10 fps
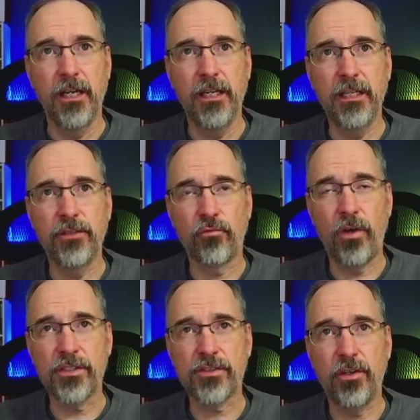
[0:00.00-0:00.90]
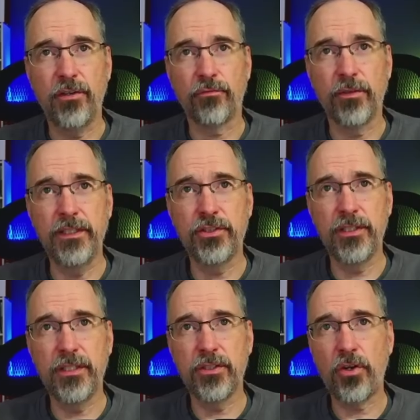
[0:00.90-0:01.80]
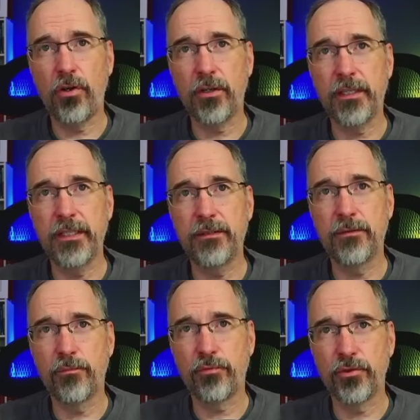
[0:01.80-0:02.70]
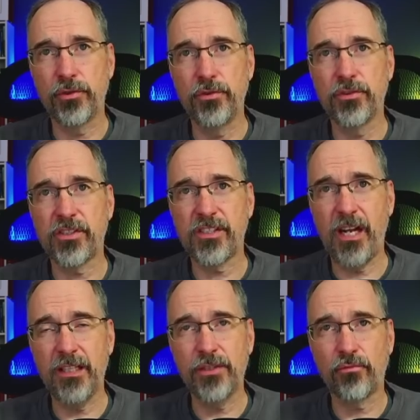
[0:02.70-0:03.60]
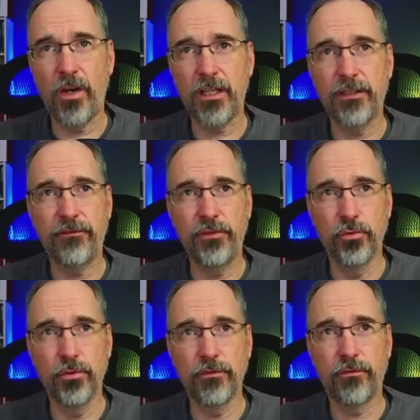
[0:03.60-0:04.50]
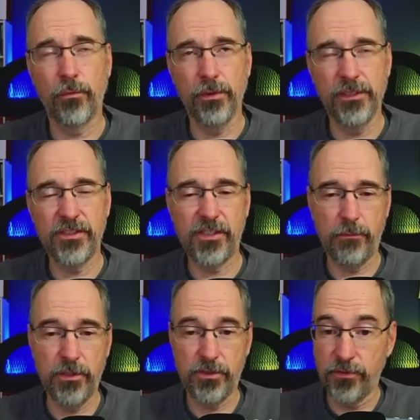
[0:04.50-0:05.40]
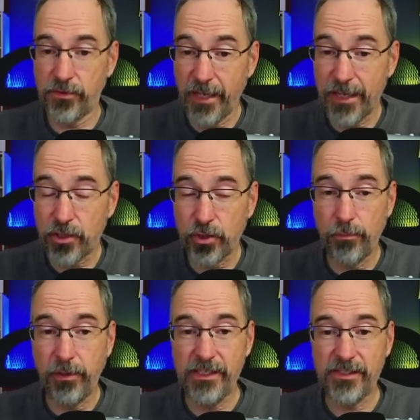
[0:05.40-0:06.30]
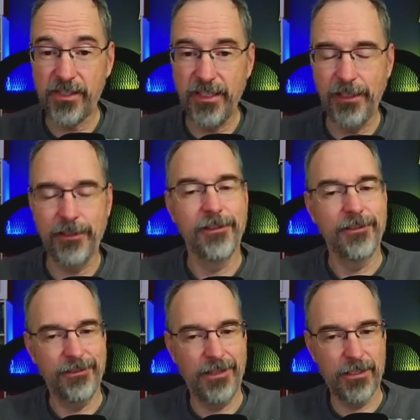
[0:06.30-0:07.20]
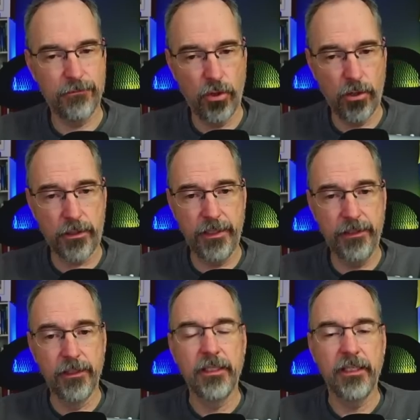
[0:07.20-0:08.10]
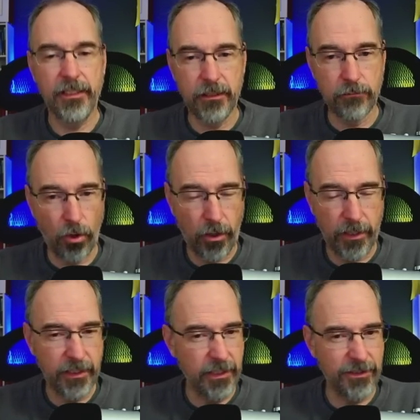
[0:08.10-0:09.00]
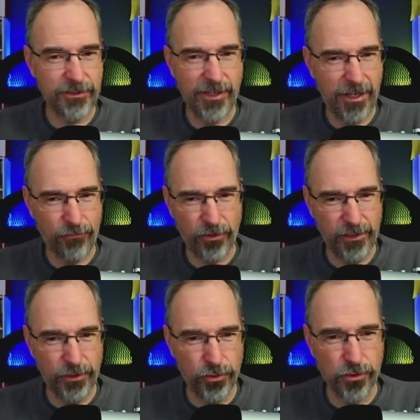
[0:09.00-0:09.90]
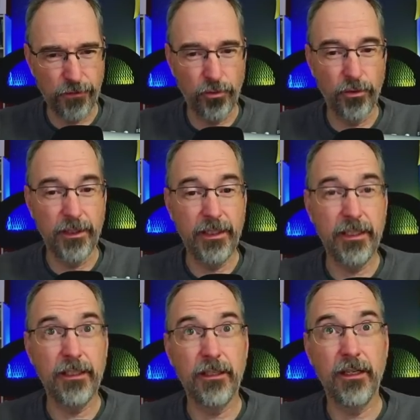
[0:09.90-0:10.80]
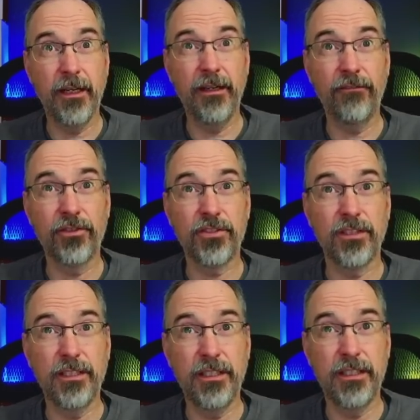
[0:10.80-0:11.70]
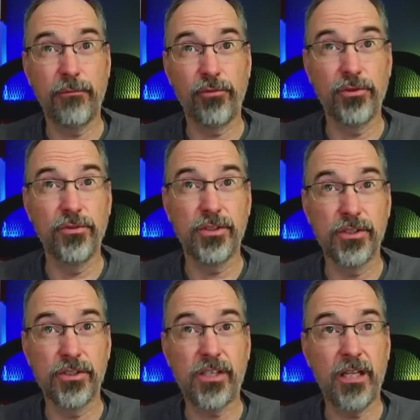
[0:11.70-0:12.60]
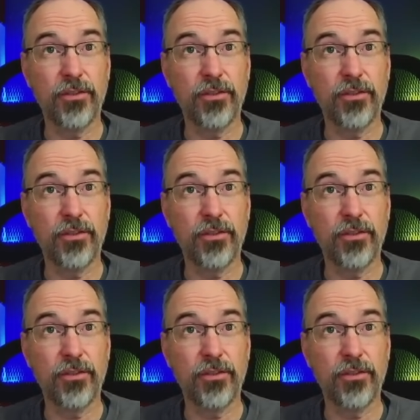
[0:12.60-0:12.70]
in Rostov region. Target produced solid rocket fuel for ballistic missiles. So that's a good place to hit, not a market. Hitting a market is not really useful. Hitting a facility that produces solid